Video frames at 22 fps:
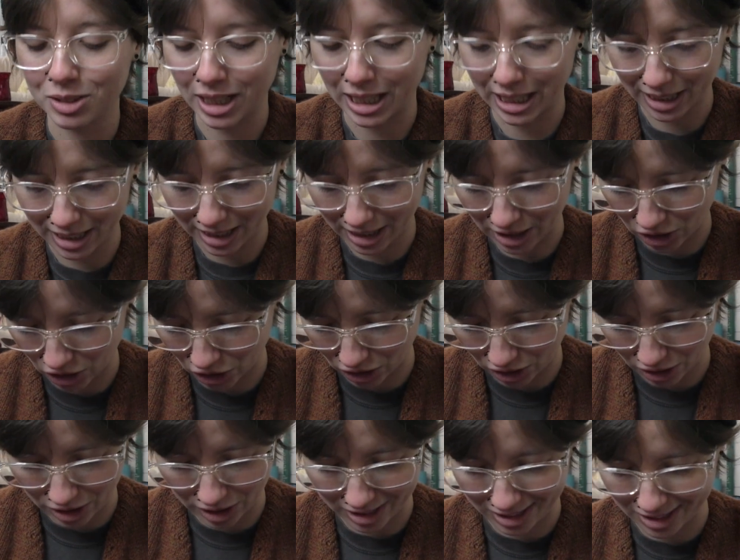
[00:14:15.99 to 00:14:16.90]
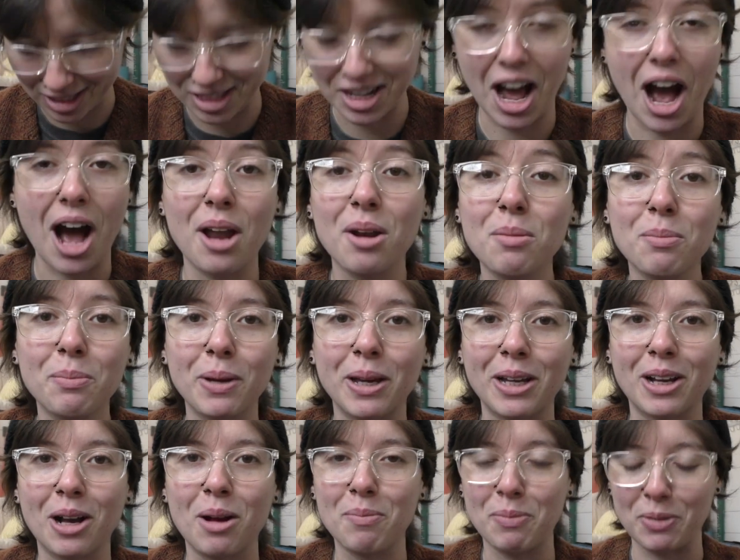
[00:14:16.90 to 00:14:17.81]
It just does not
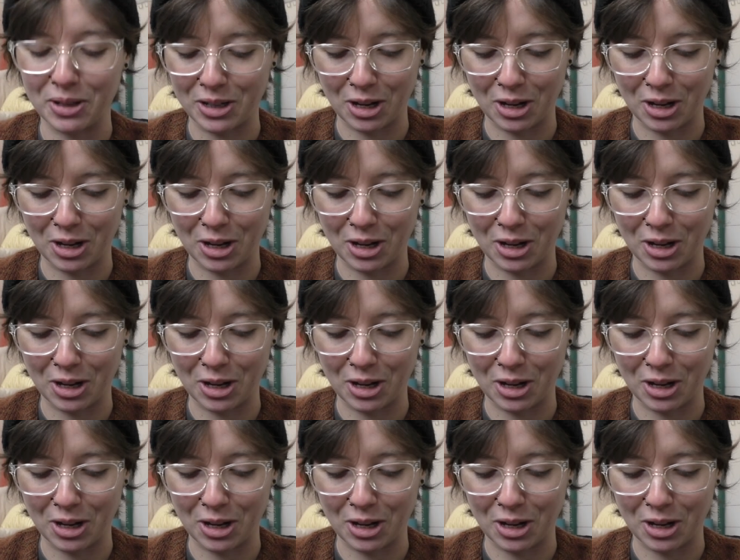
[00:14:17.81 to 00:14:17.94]
pick up the